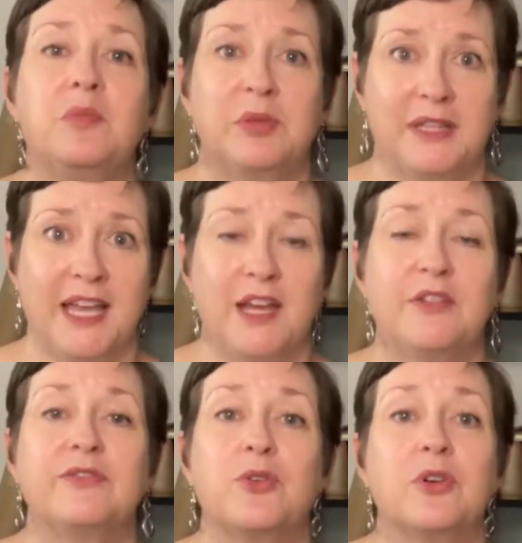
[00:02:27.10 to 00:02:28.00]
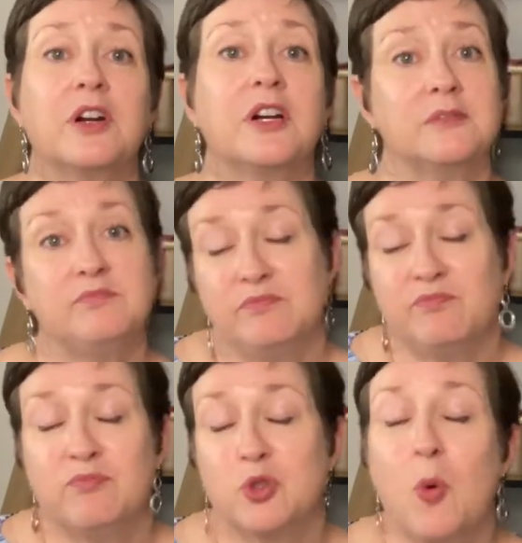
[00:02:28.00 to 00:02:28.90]
plan for
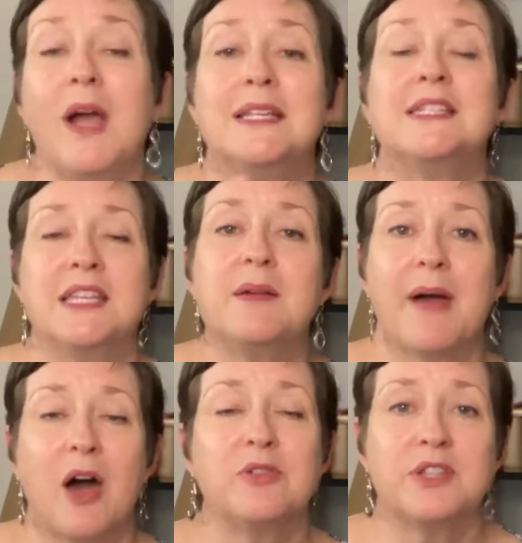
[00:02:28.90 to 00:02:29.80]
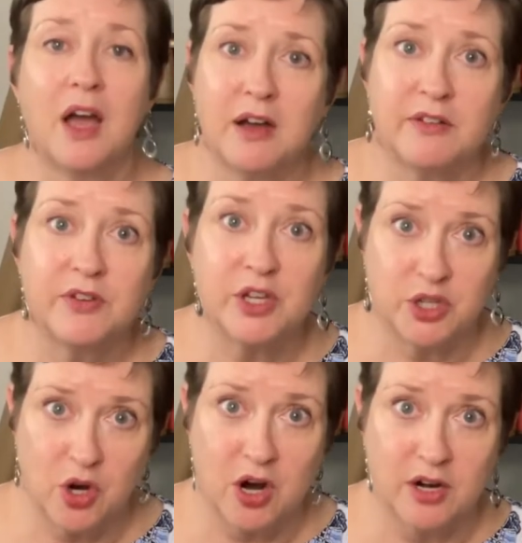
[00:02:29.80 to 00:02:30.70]
twice the amount of
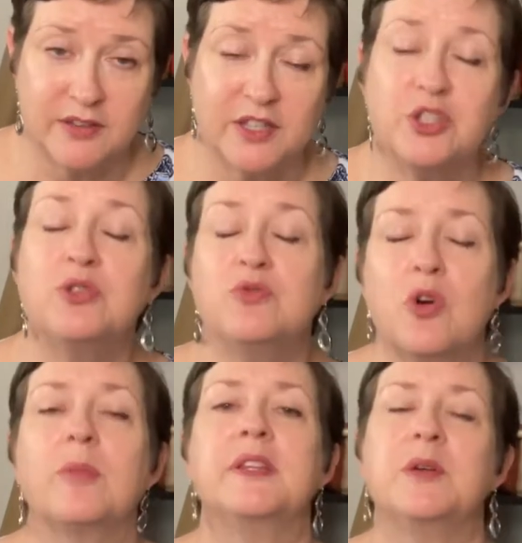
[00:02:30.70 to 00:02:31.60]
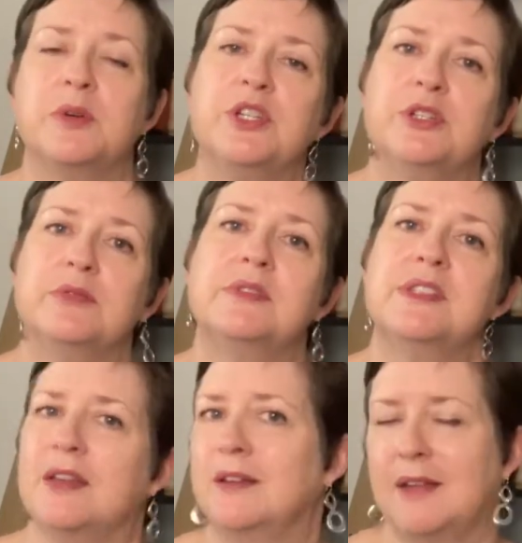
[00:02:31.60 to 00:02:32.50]
yarn that you normally would use
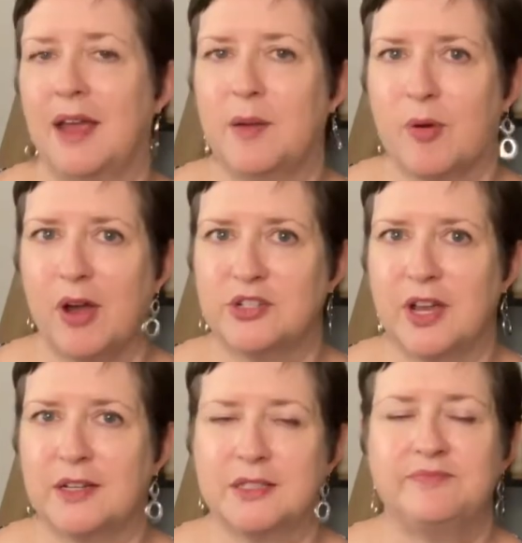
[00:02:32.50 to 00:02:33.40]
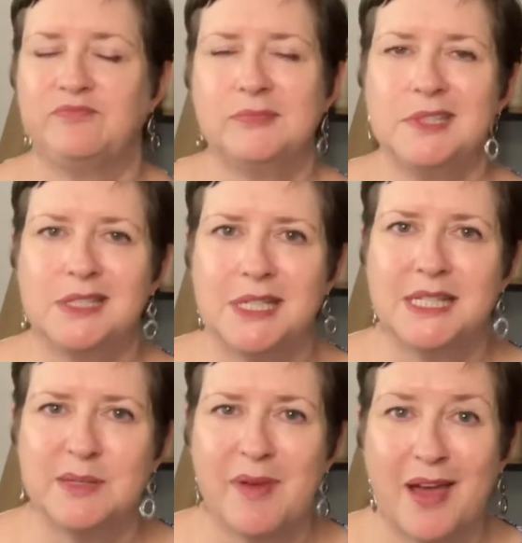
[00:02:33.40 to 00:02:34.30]
in a project. That's
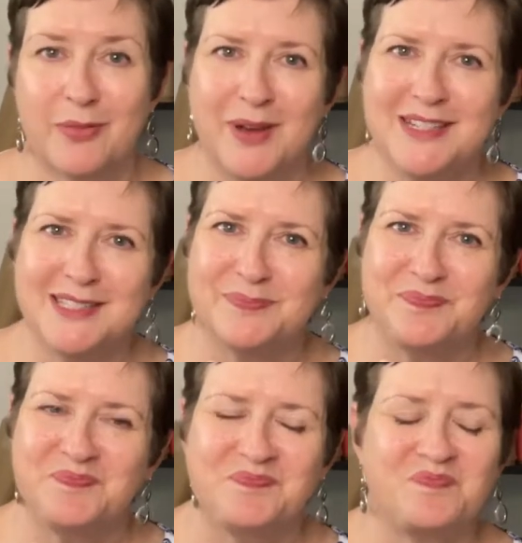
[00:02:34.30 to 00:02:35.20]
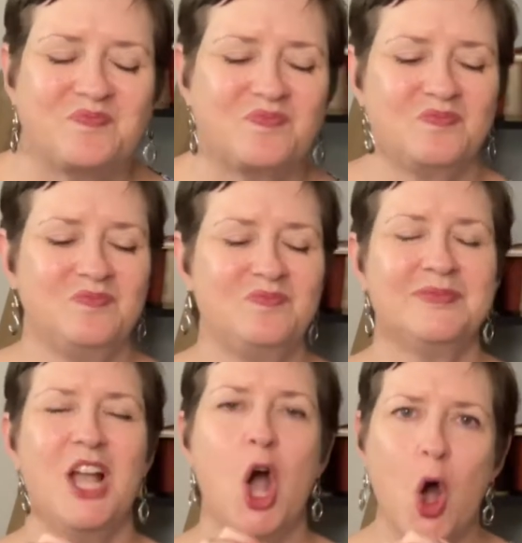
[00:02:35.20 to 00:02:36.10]
easy math, right?
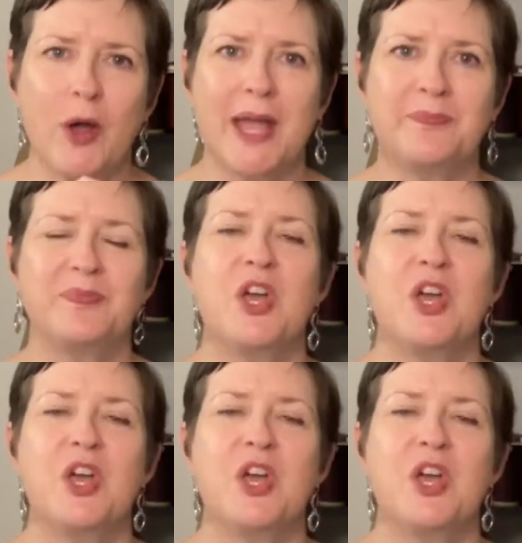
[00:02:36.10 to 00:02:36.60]
Okay,